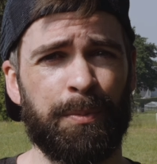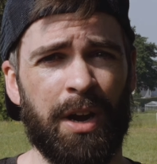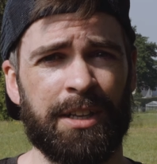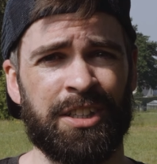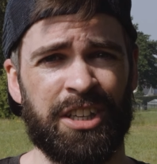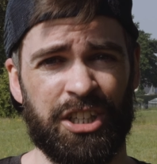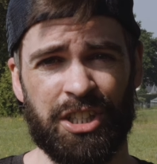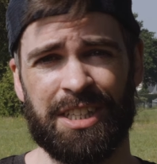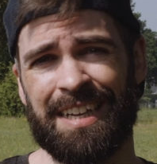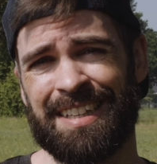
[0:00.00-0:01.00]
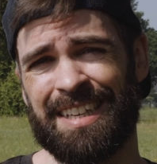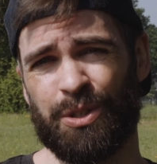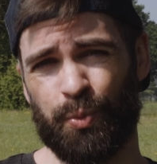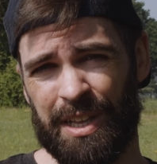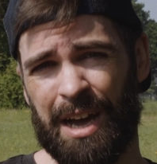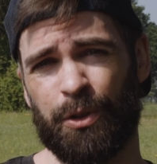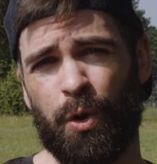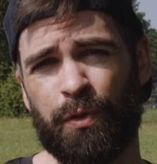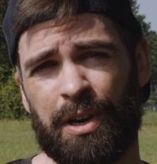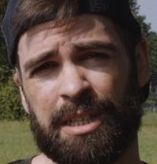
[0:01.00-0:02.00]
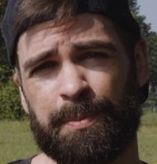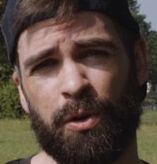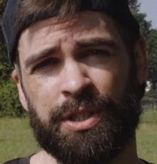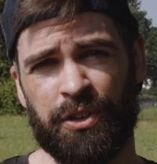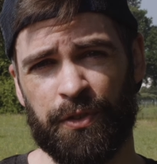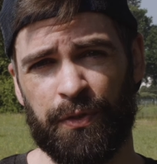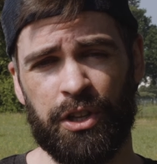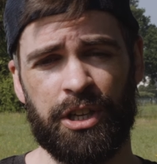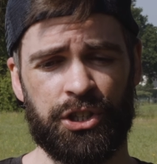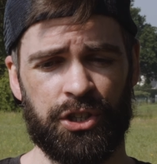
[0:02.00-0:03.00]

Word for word: bright conditions like this without overexposing your footage,